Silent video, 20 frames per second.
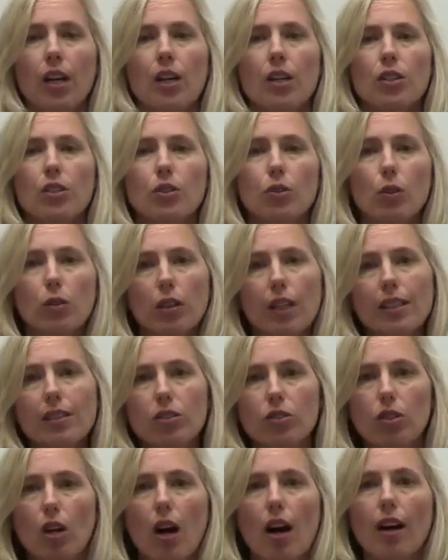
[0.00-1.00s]
So
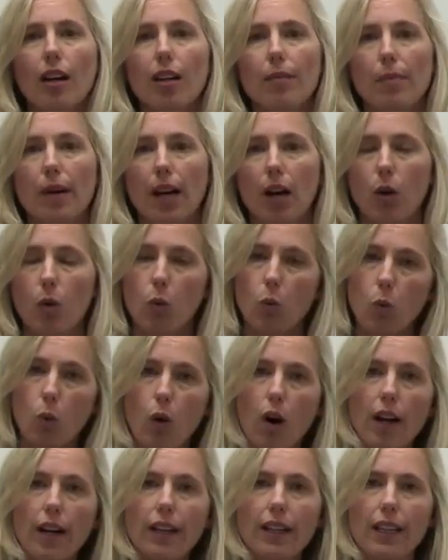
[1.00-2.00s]
let's talk about
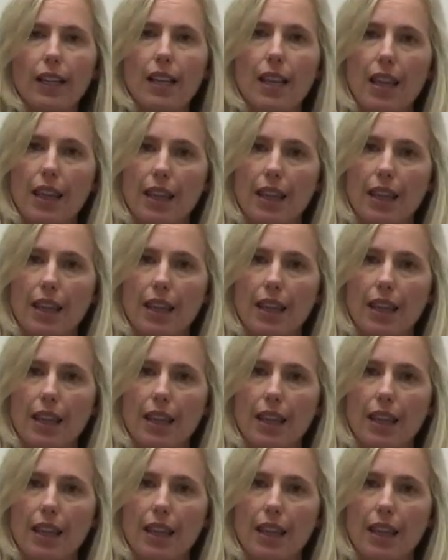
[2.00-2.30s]
what can